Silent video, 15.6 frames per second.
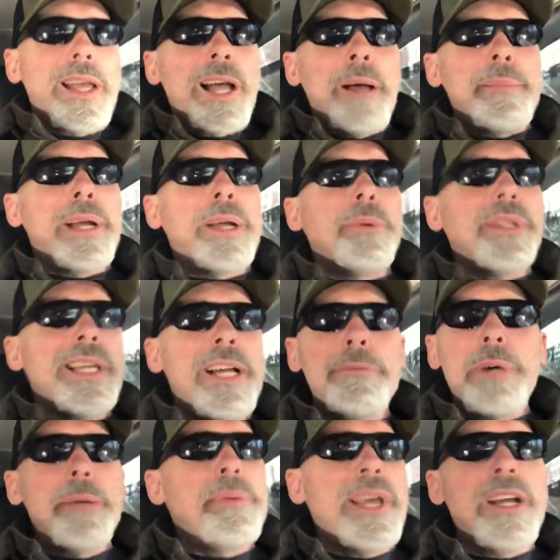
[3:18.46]
like, what the hell am
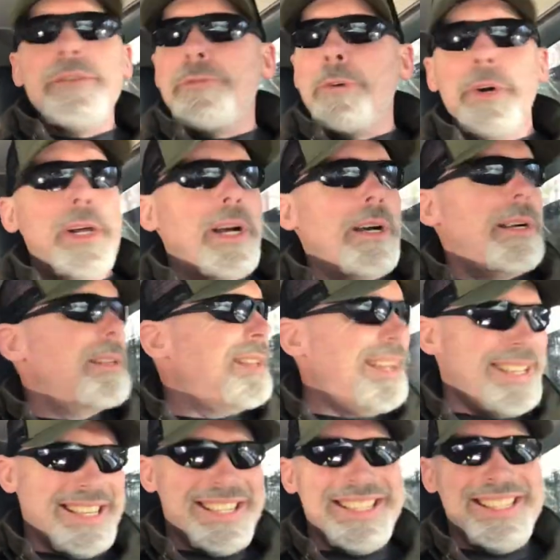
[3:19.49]
I paying for here?
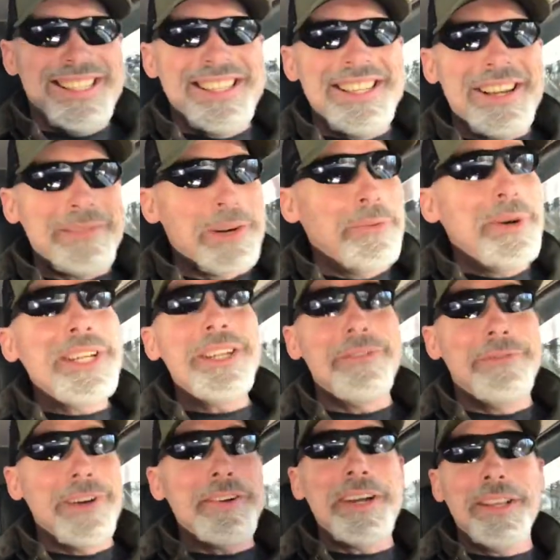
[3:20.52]
I mean, we did
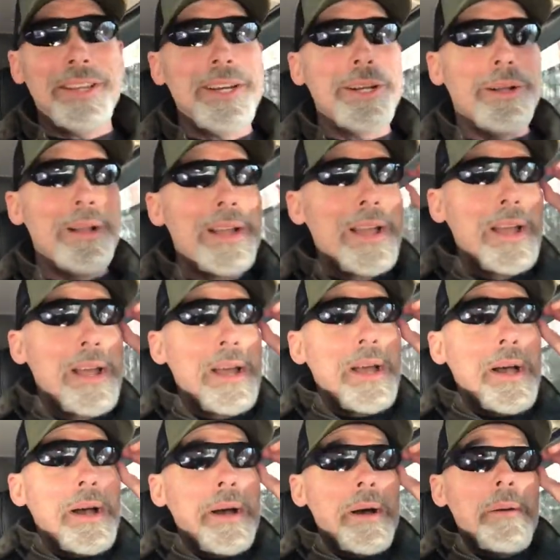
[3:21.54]
very little,
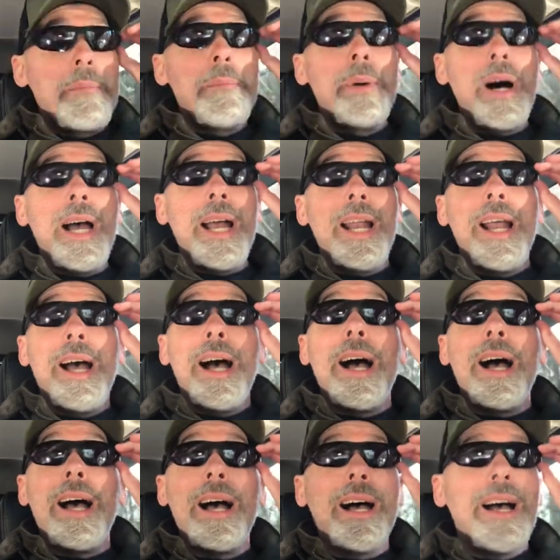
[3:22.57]
but
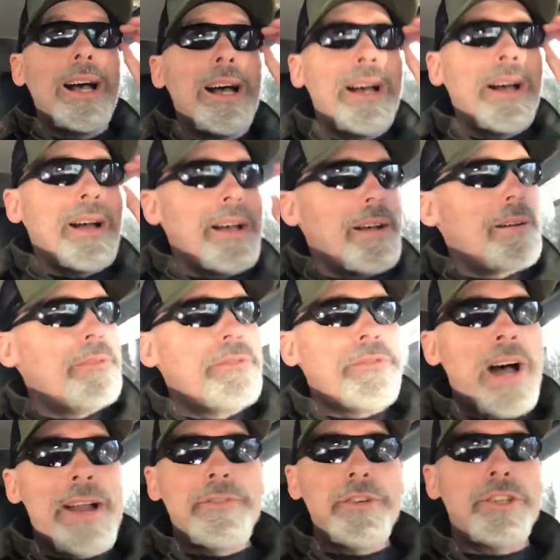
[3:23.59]

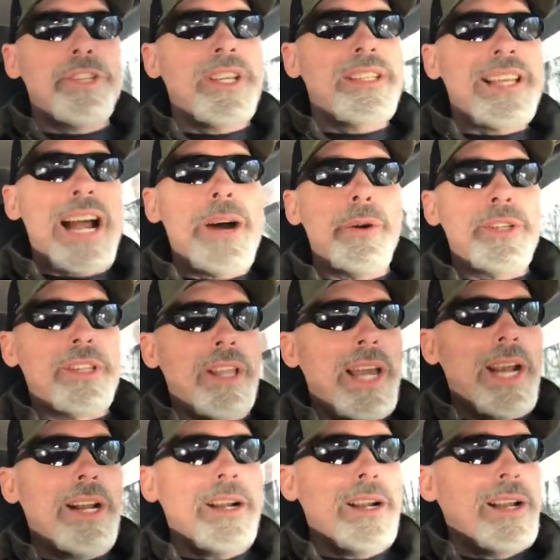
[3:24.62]
5 or 6 hours
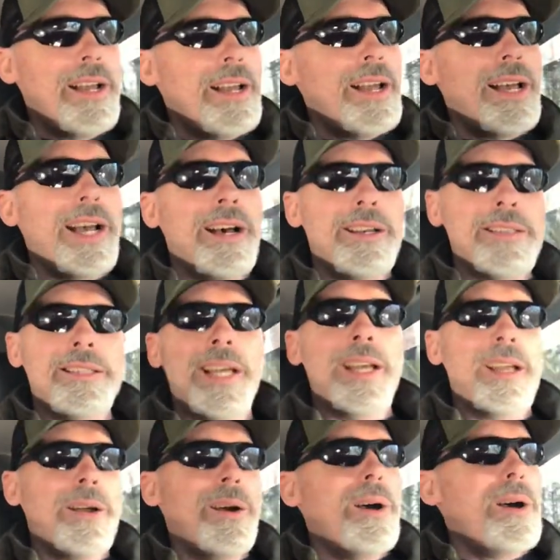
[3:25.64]
later, I was
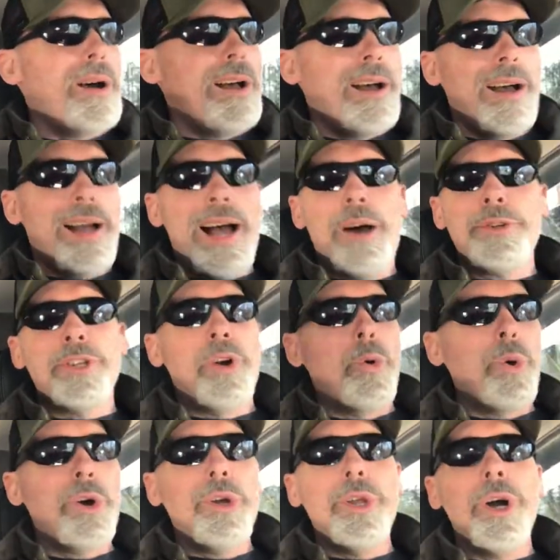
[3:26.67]
in a
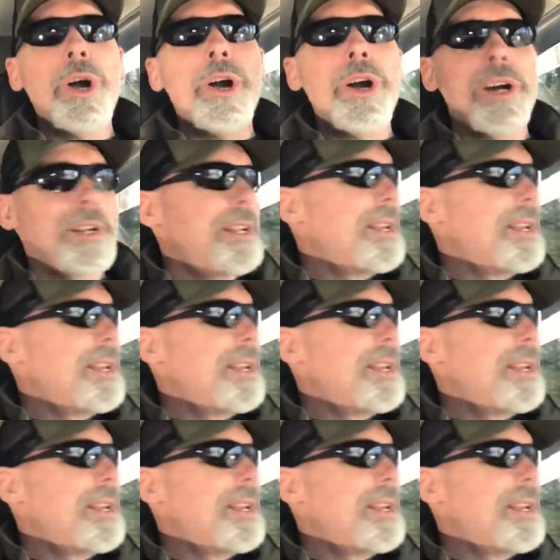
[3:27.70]
world of hurt.